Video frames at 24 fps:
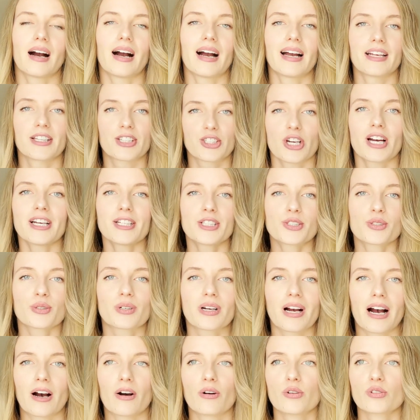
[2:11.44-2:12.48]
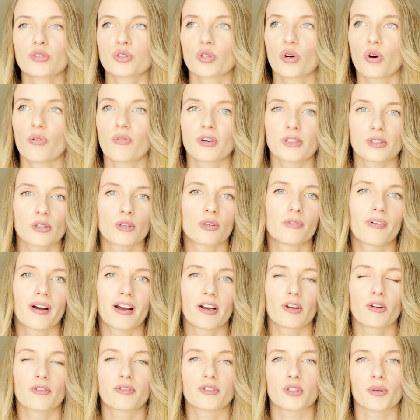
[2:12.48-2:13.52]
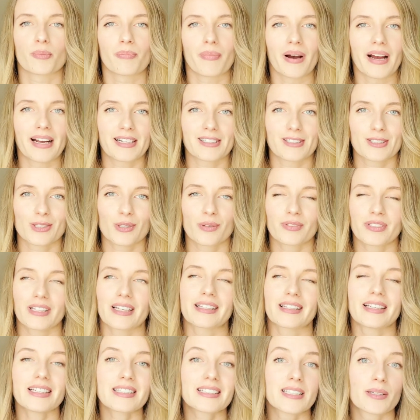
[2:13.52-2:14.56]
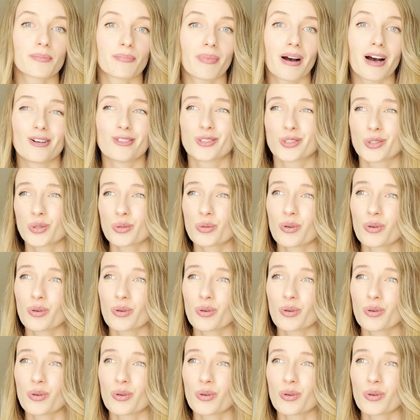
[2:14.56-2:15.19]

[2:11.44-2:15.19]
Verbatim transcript: I tried to count overall value from Microsoft and it's about